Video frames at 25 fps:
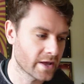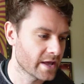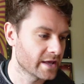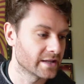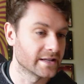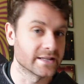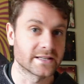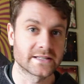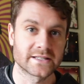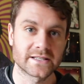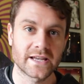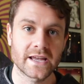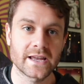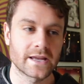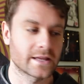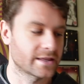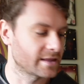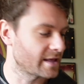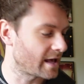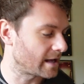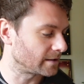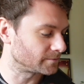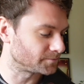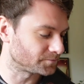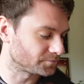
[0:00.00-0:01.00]
Let's take
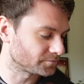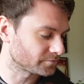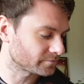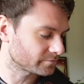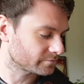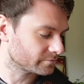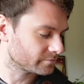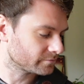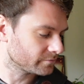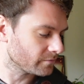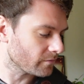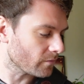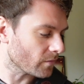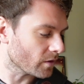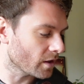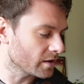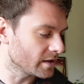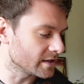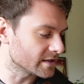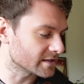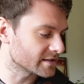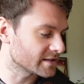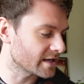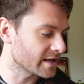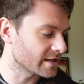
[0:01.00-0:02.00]
that
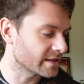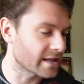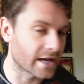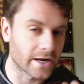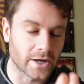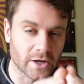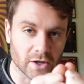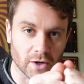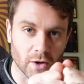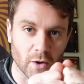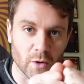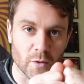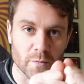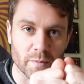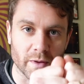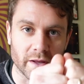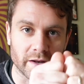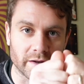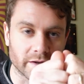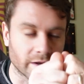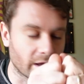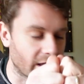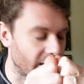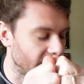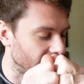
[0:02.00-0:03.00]
globe
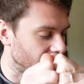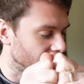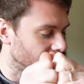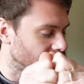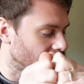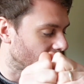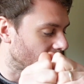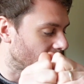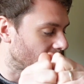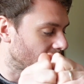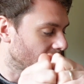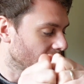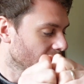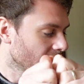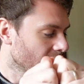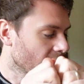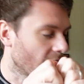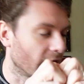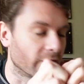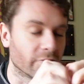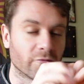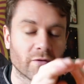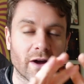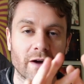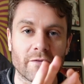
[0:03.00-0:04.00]
and
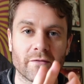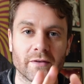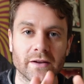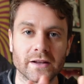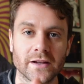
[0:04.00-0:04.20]
unravel